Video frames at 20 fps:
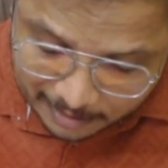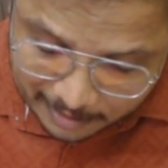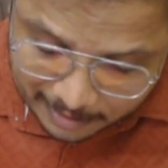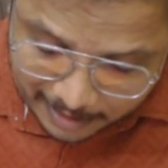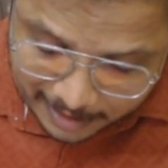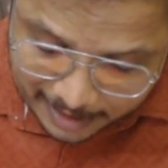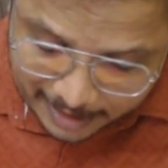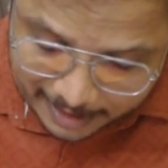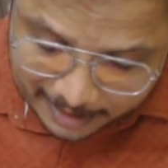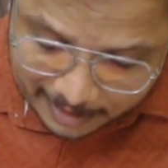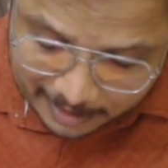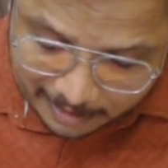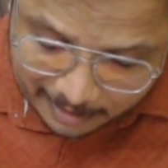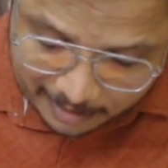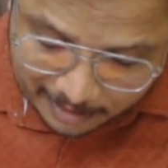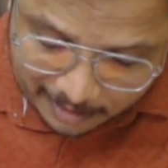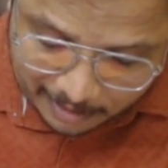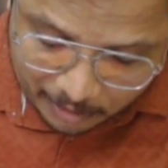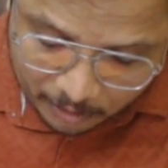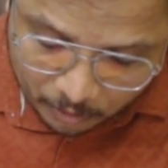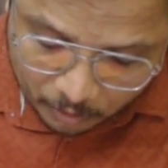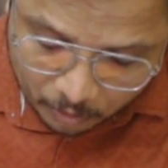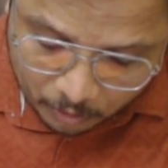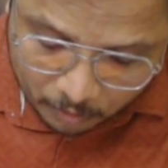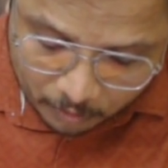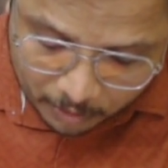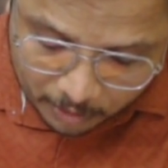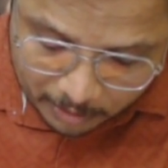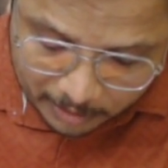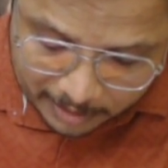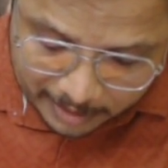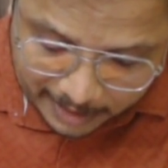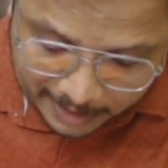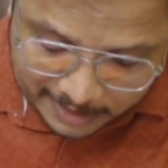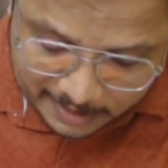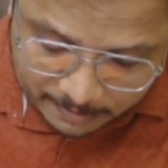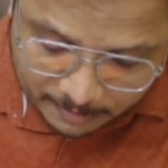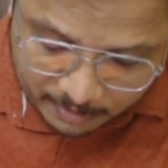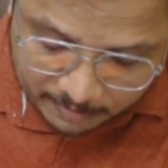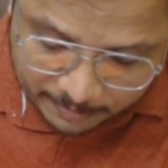and overall
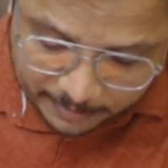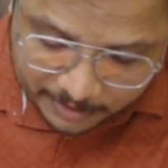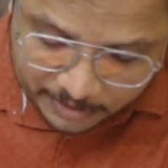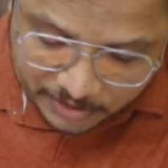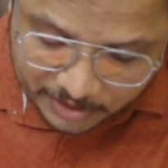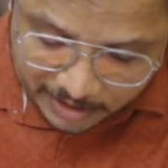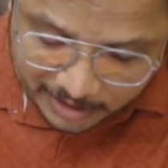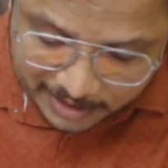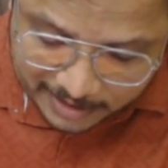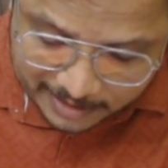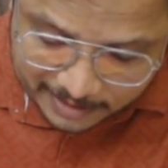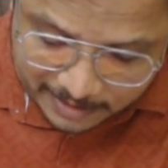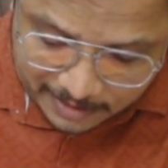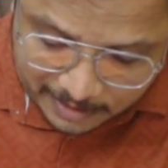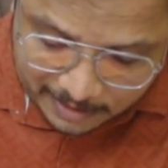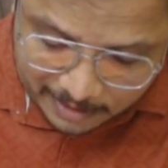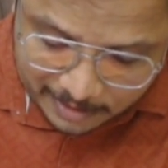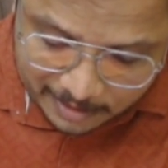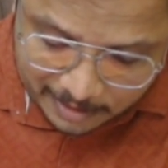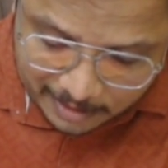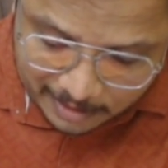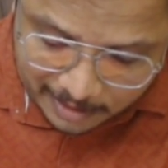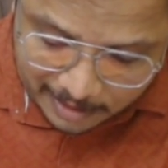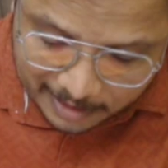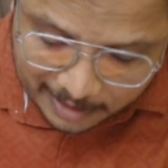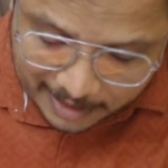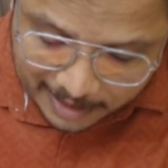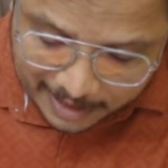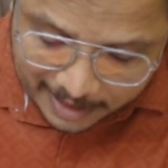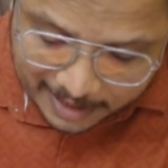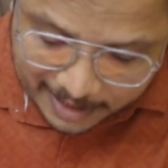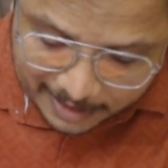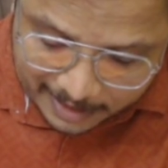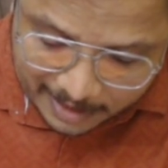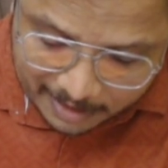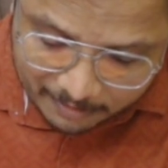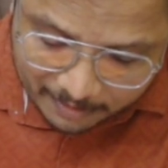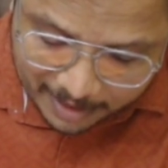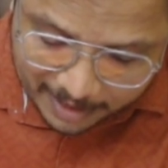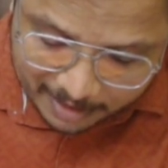transfer function is k
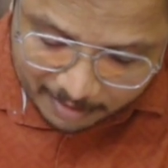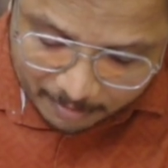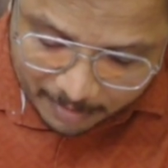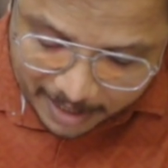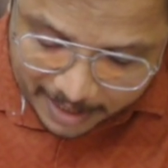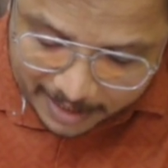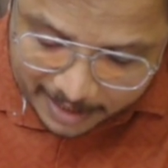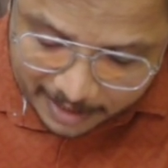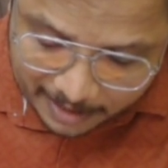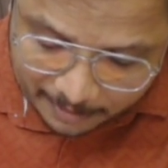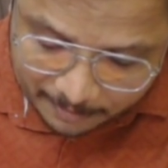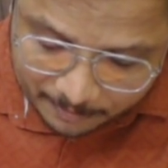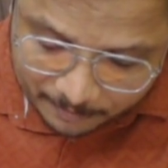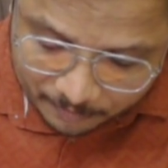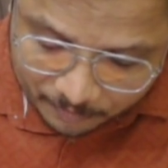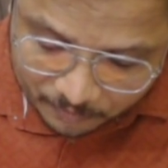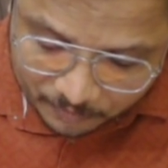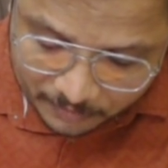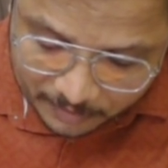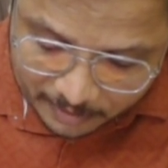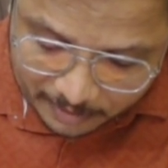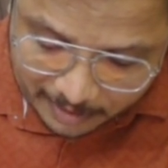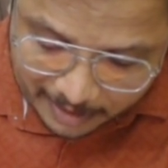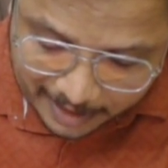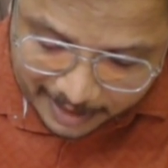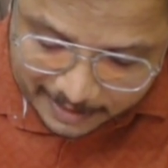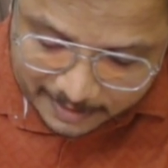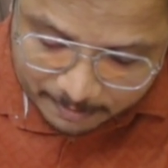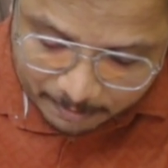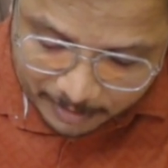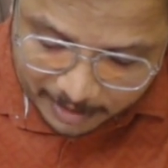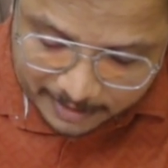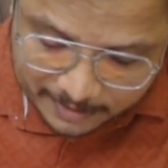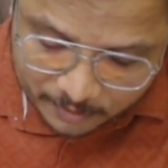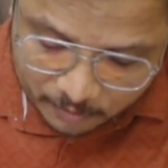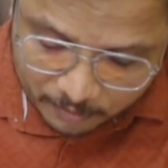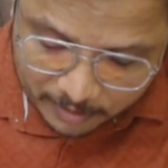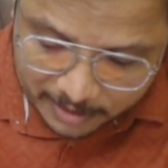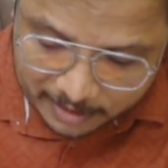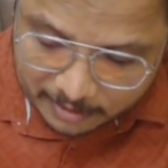divided by s plus
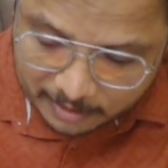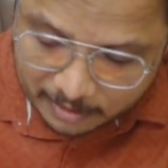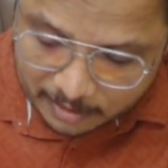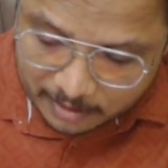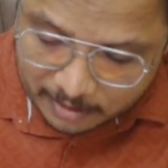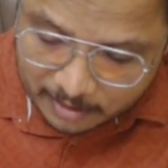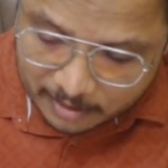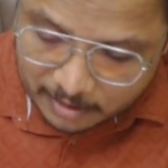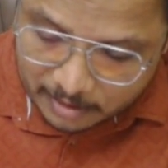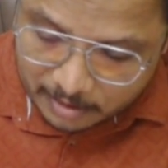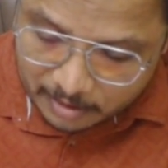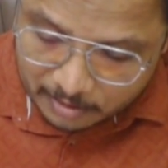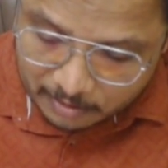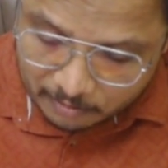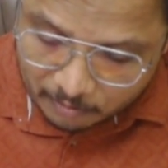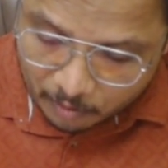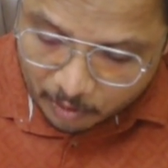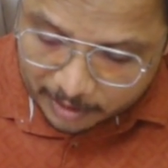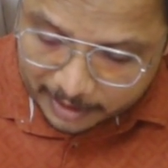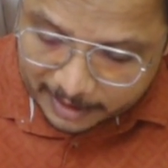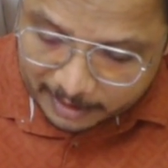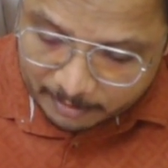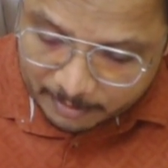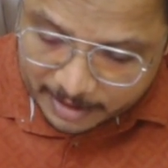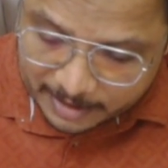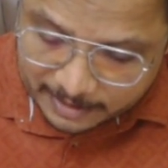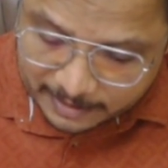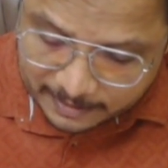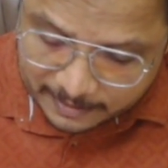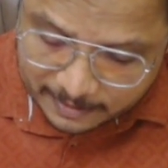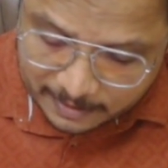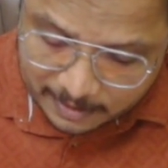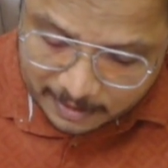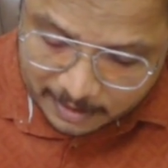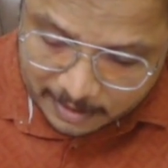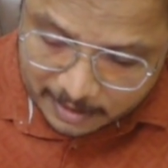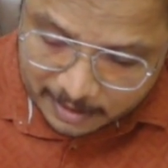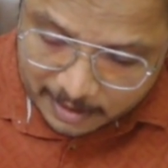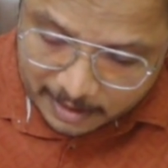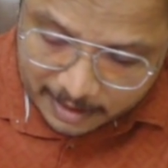1. What it means?
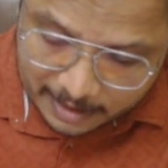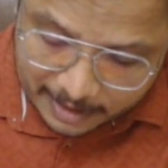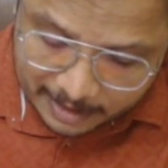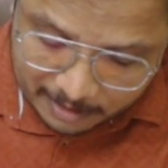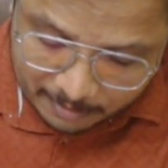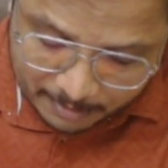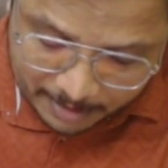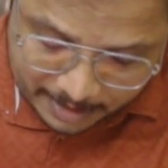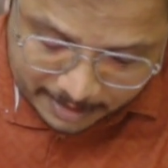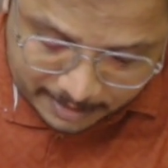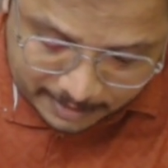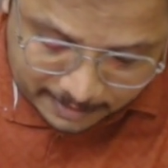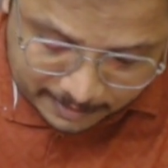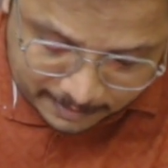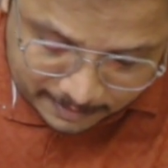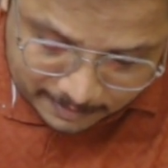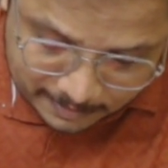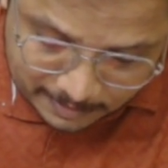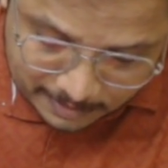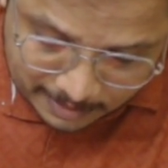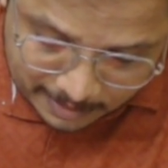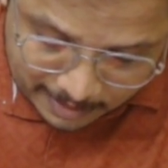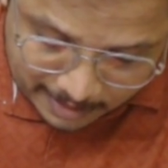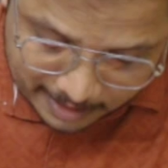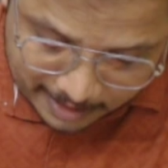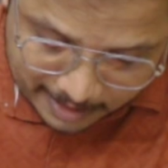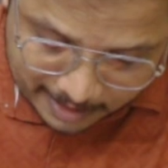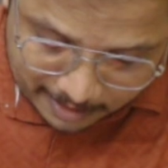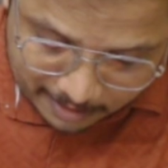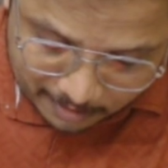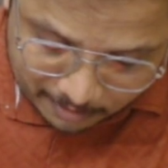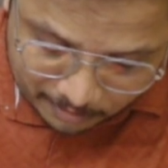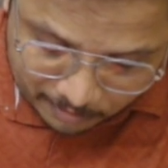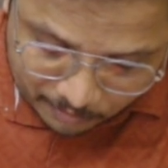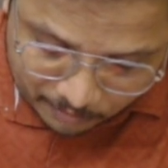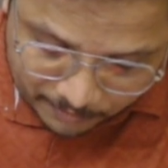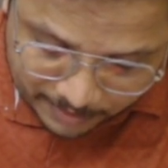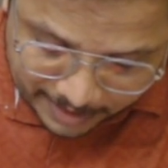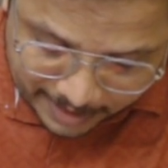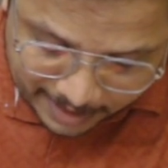It means here
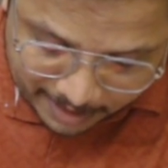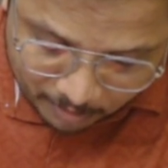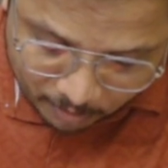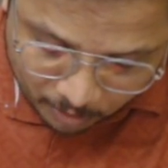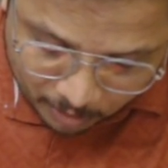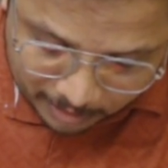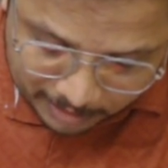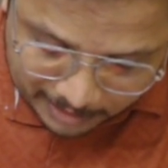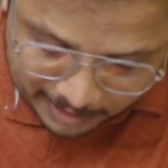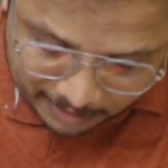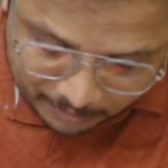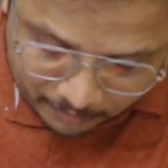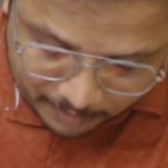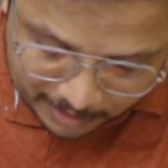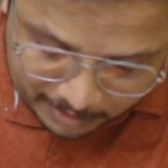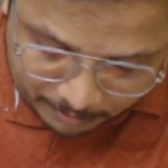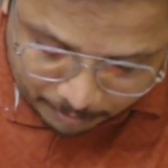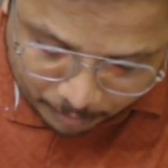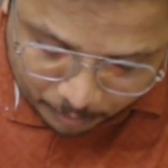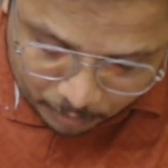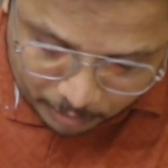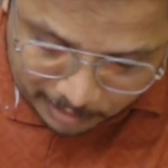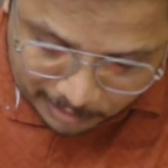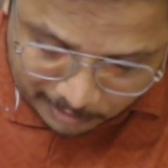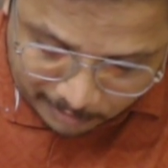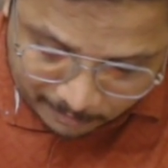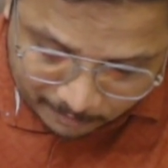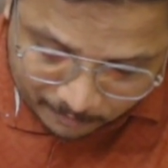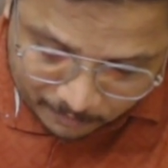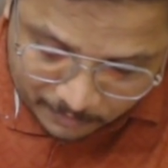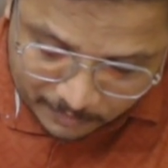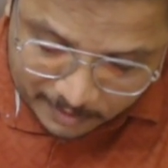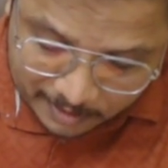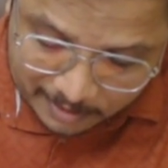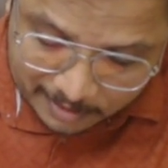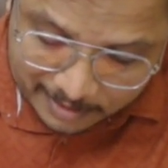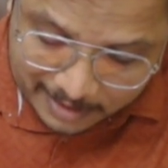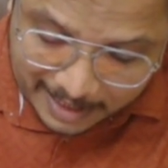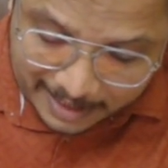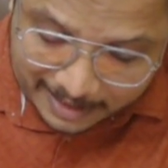we have only one pole
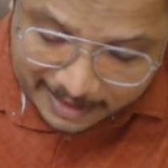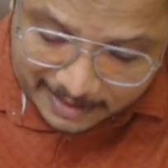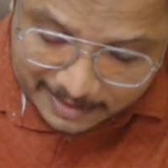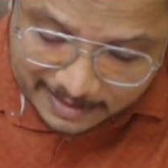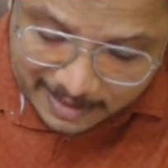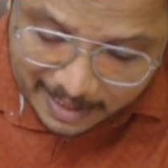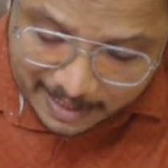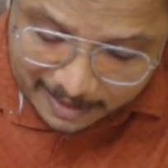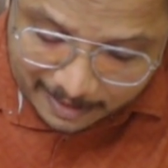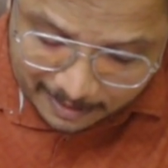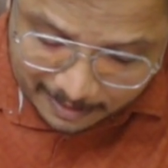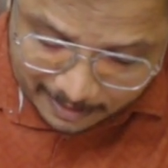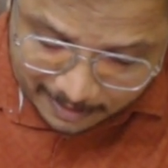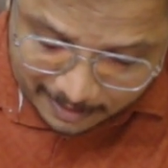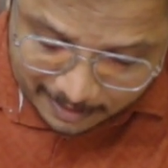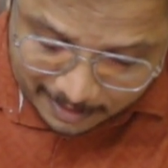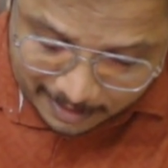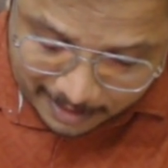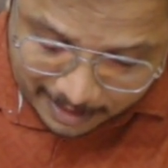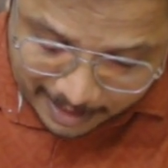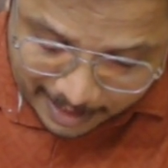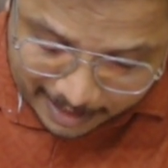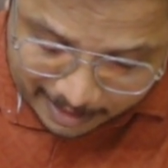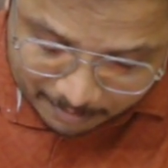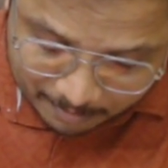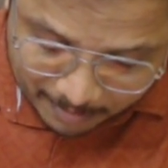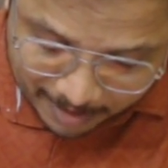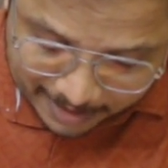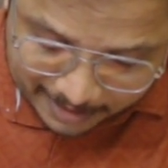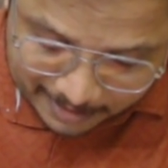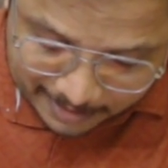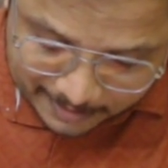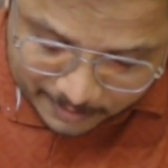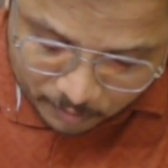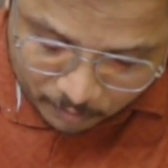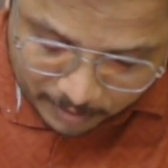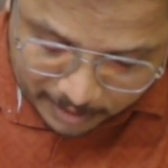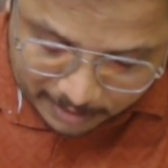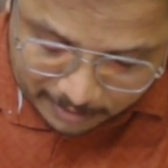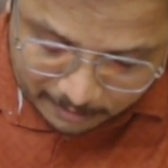that is there at minus
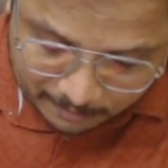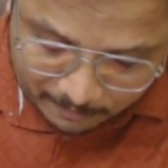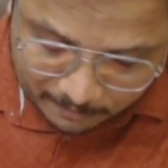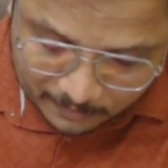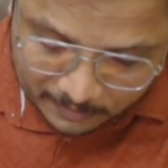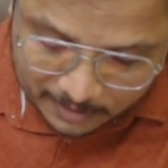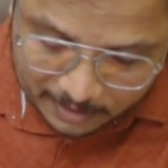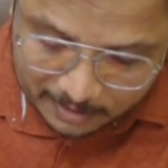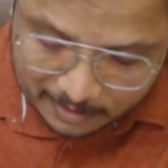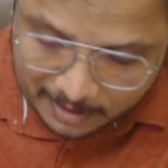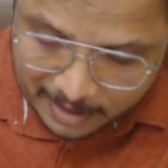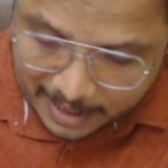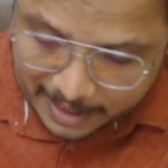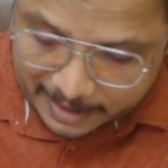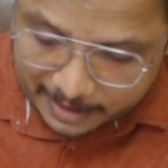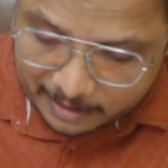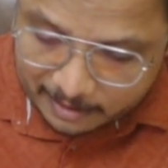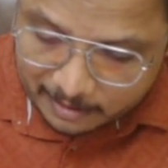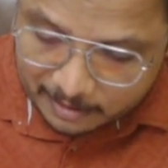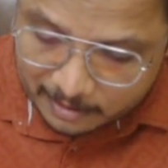1, right?